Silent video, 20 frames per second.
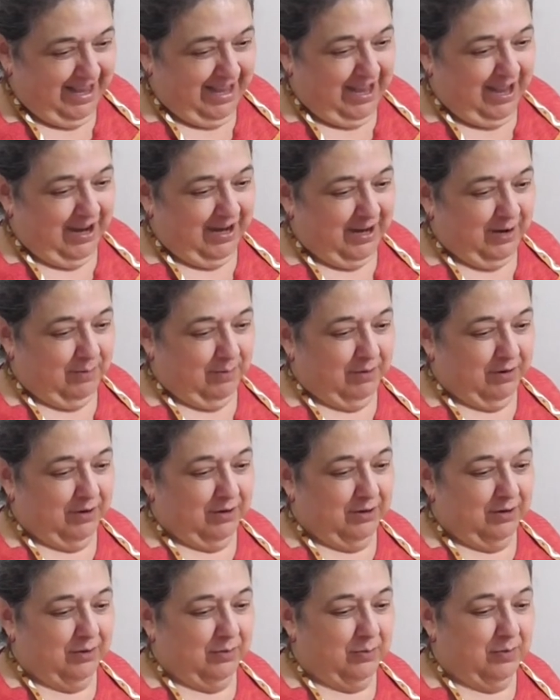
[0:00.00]
Okay, we're going
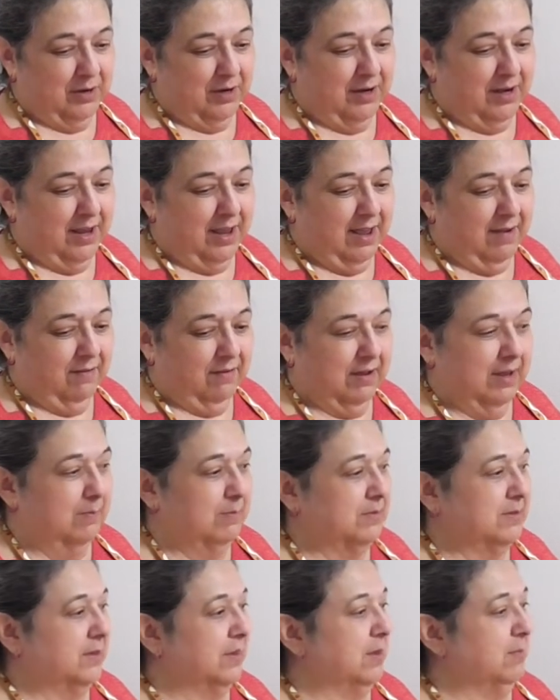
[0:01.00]
to do 1.5
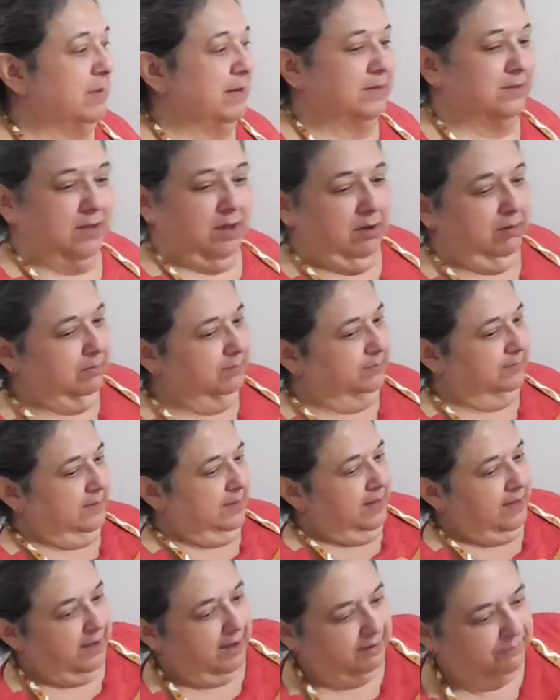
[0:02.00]
cups of the mix. Oh,
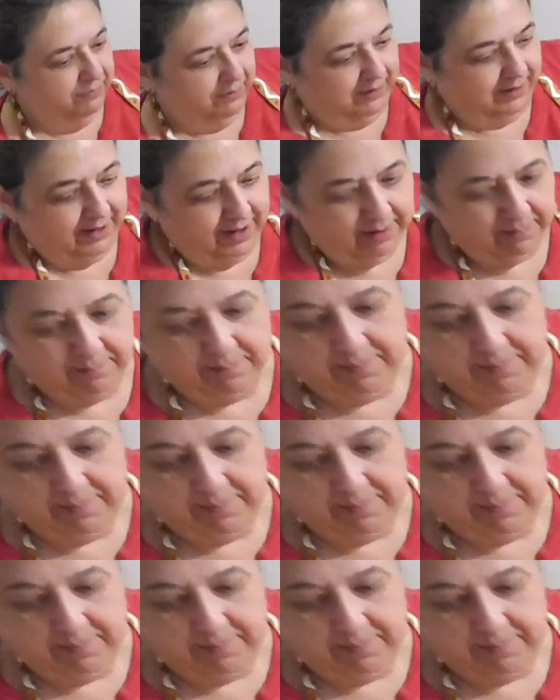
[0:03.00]
I forgot